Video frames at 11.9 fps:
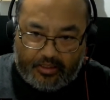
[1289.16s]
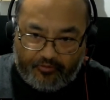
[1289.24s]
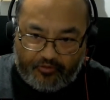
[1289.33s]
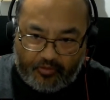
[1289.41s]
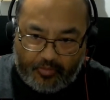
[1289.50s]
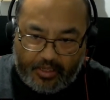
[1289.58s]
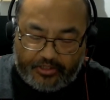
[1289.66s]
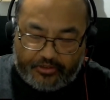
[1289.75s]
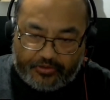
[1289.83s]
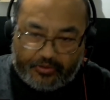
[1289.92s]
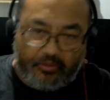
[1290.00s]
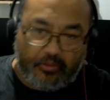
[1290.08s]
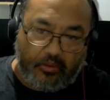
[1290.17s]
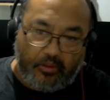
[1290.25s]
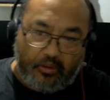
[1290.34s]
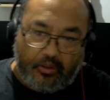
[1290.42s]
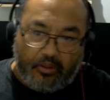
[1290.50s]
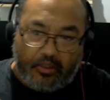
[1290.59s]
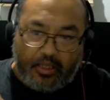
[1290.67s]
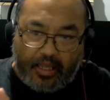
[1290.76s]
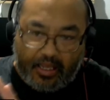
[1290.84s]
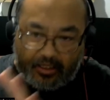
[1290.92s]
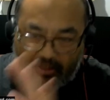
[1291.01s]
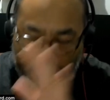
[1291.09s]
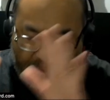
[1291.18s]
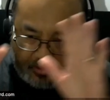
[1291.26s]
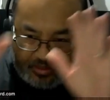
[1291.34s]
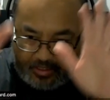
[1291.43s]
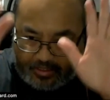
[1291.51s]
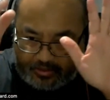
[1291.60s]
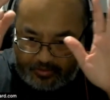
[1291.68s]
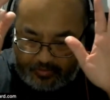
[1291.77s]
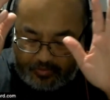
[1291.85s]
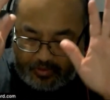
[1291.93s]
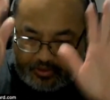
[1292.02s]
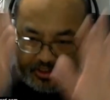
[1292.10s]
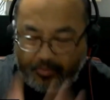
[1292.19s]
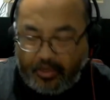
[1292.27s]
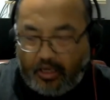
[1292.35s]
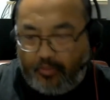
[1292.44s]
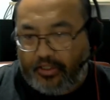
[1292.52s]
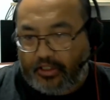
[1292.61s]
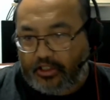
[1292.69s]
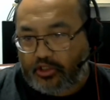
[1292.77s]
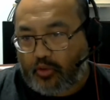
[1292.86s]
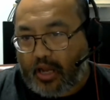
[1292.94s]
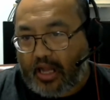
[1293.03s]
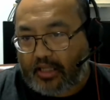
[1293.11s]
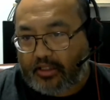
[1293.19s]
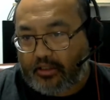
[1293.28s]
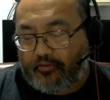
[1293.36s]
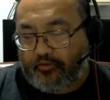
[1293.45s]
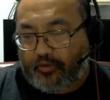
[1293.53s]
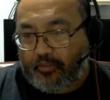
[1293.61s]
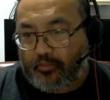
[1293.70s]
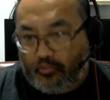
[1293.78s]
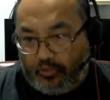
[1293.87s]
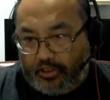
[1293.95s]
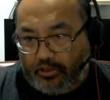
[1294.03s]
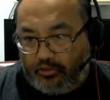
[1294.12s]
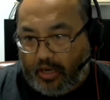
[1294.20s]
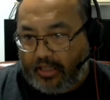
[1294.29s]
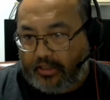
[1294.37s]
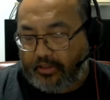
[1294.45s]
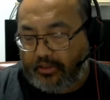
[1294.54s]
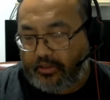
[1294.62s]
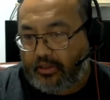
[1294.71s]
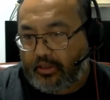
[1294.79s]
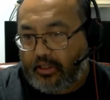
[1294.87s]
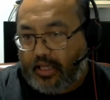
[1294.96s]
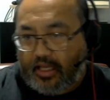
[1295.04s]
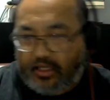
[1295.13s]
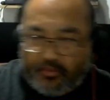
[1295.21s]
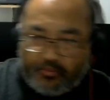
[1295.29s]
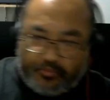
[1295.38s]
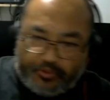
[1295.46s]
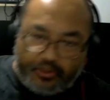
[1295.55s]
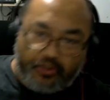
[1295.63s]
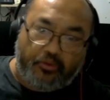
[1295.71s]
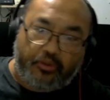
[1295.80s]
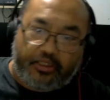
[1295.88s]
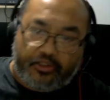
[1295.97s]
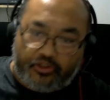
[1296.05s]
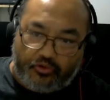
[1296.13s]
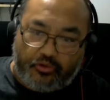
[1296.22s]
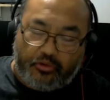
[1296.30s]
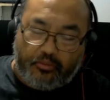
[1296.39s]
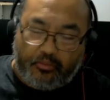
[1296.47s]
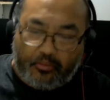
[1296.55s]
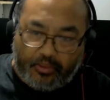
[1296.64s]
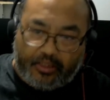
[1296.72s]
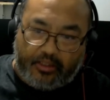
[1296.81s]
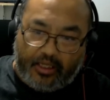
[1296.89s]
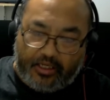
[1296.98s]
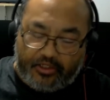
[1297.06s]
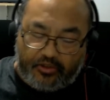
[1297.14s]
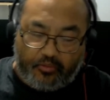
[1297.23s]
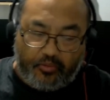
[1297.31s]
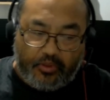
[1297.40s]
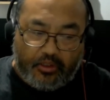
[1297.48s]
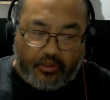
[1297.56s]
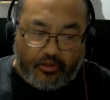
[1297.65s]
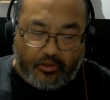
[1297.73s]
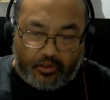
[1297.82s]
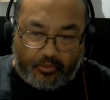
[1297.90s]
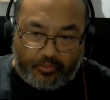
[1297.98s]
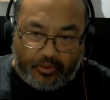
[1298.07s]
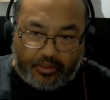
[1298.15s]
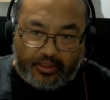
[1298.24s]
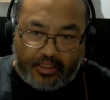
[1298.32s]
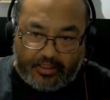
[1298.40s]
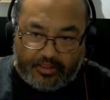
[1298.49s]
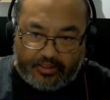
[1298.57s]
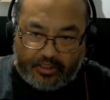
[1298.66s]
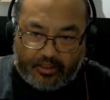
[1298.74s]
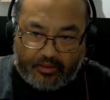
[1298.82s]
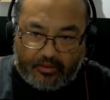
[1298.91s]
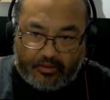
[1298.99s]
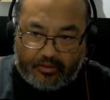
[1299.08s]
information had, had somehow been extracted from real dragons and imbued in certain bloodlines. So the bloodlines that